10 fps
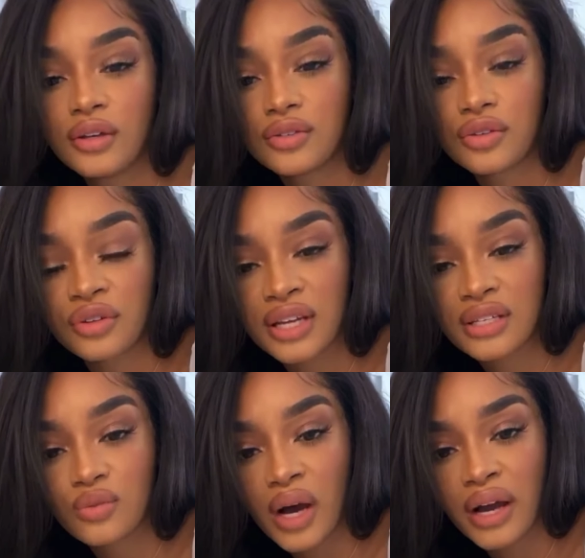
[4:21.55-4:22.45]
So
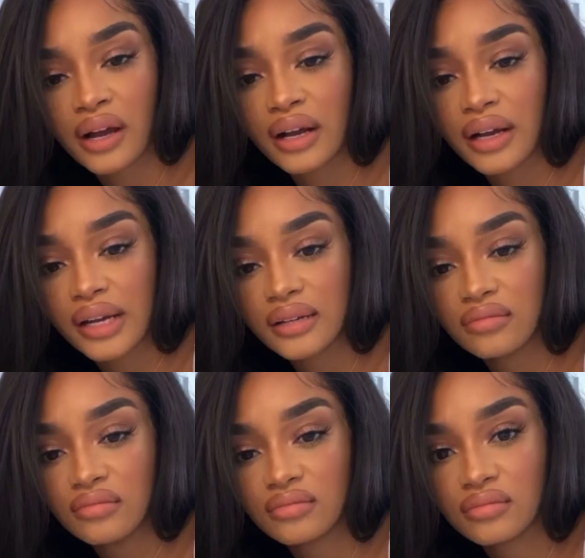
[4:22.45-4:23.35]
that's why I
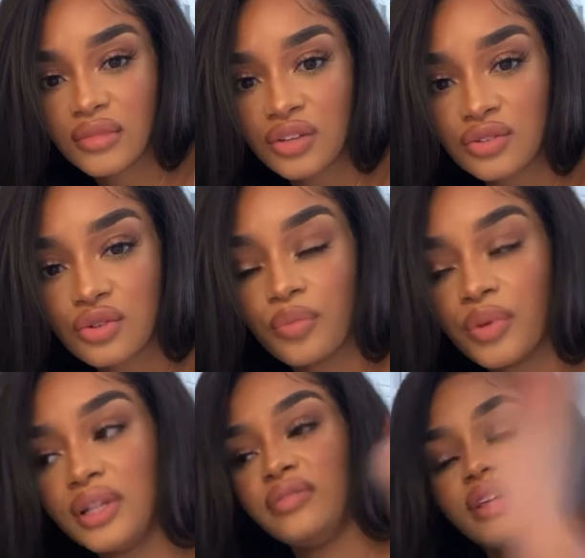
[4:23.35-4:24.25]
I stopped
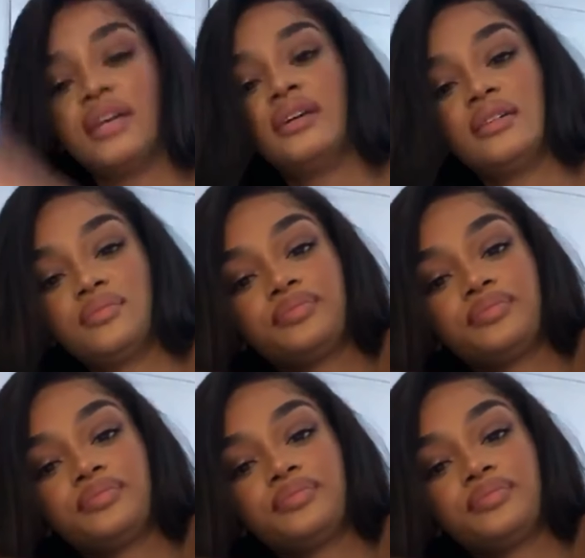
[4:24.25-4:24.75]
believing in it.